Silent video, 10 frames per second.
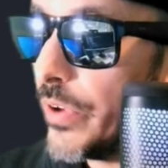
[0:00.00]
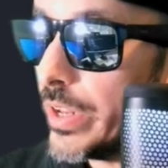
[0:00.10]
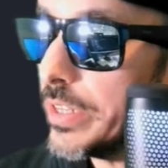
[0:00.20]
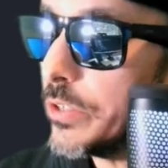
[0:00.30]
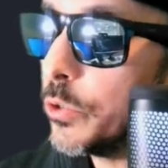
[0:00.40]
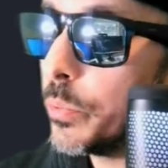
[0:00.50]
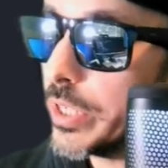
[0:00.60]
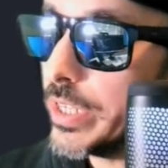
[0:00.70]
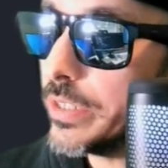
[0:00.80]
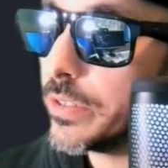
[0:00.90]
any
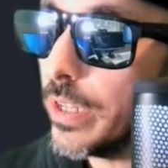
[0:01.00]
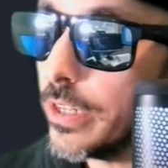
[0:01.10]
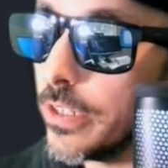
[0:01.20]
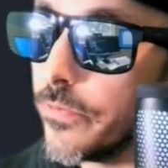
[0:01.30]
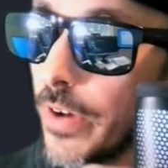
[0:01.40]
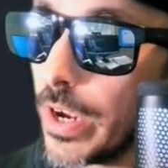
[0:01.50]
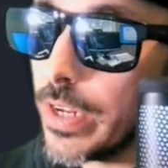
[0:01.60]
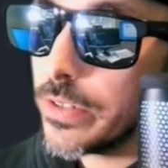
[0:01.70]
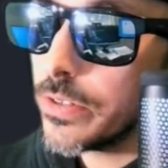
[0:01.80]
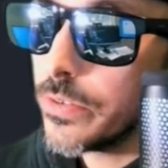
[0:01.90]
duplicates that it
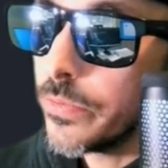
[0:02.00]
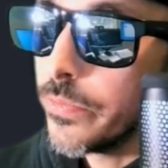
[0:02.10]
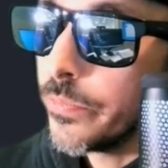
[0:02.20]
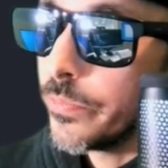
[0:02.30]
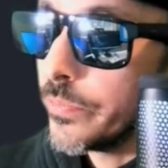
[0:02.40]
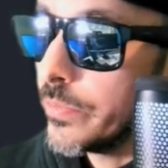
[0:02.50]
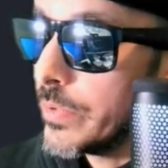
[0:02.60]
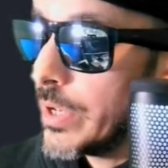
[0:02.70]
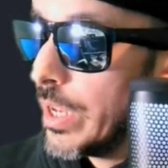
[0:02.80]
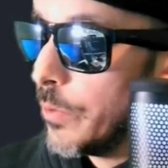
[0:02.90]
finds.
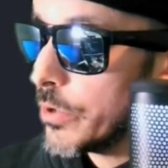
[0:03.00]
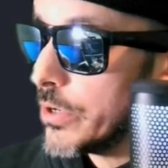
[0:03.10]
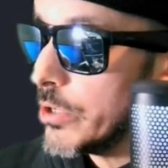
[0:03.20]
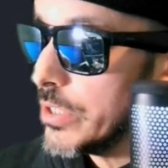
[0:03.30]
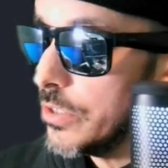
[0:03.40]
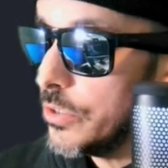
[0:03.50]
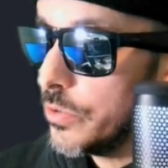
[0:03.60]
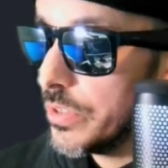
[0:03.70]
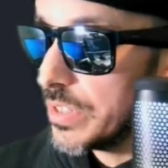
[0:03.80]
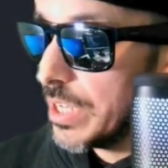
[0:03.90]
And we're going to do
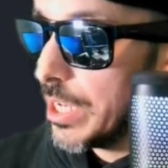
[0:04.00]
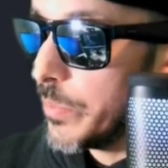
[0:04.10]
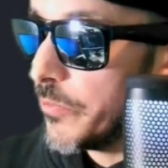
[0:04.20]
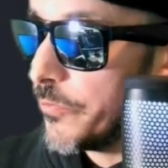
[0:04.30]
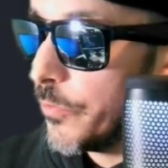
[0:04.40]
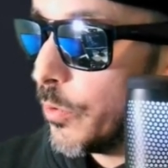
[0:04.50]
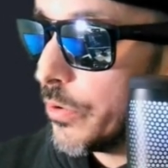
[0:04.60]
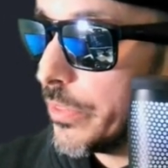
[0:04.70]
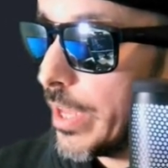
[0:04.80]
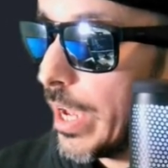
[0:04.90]
the same for
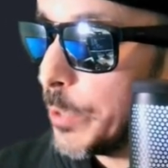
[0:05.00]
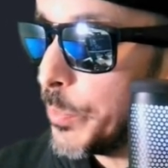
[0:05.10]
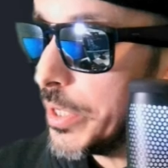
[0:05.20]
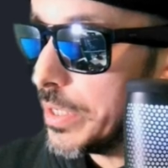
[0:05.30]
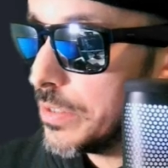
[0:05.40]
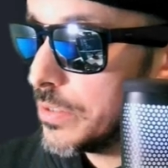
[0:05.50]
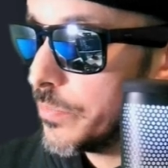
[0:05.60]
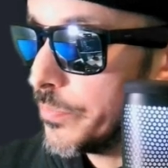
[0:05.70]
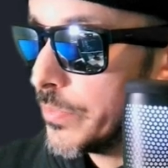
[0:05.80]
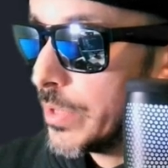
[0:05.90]
the IPs,
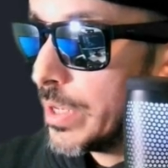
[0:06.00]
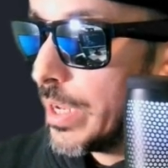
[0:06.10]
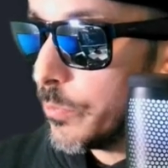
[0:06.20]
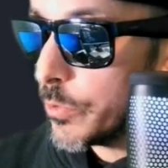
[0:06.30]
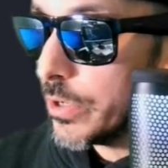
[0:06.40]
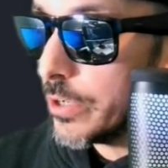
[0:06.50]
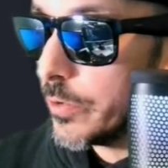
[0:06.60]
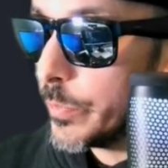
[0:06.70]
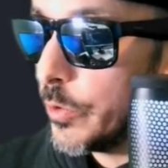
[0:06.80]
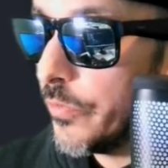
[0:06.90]
and we're gonna
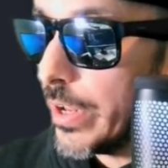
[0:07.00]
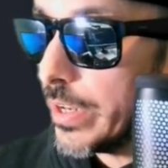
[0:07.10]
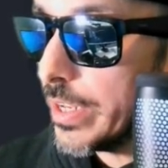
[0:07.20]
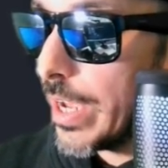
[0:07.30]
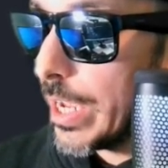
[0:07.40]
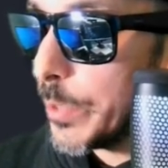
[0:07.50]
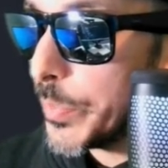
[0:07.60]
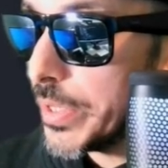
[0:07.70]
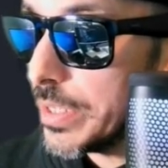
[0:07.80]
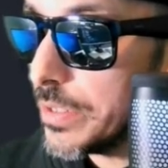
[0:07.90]
remove any
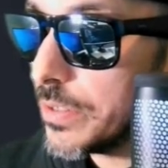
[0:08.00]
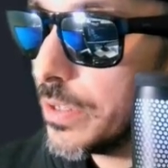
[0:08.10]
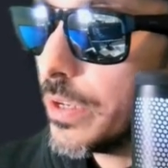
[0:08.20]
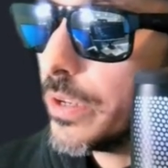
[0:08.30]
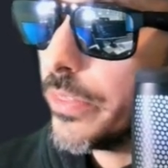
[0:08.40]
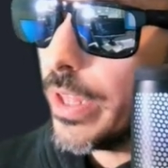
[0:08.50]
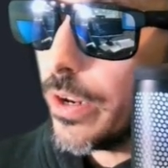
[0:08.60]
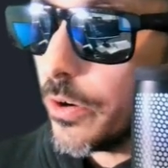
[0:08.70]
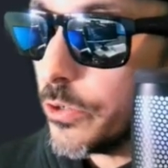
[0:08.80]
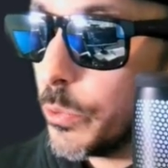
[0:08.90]
IP that
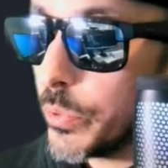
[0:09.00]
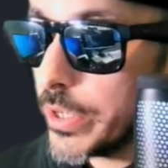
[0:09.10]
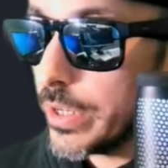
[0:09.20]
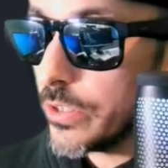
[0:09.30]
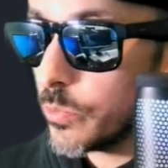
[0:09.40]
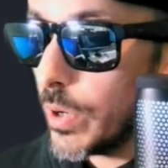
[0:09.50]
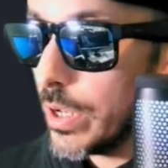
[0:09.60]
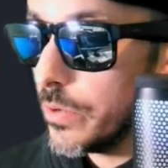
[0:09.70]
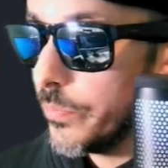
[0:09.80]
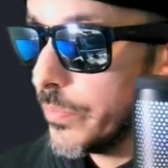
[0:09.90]
are duplicate as well.